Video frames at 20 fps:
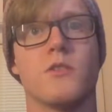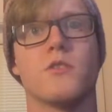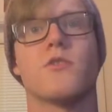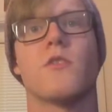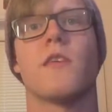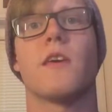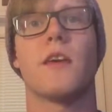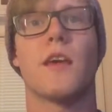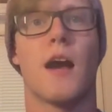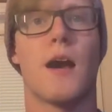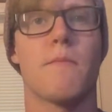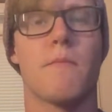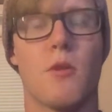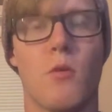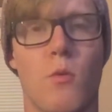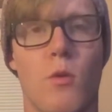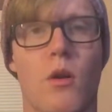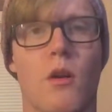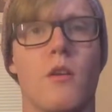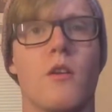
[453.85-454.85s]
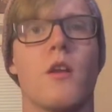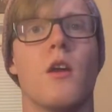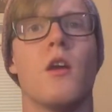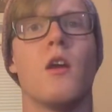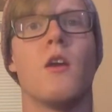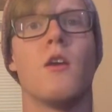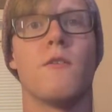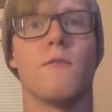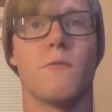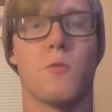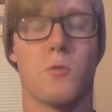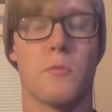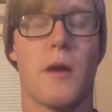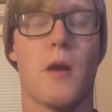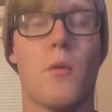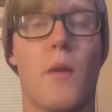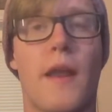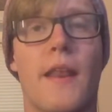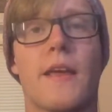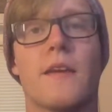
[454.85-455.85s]
So they got me one for
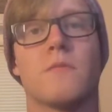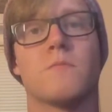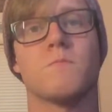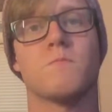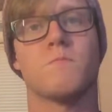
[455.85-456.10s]
my wedding.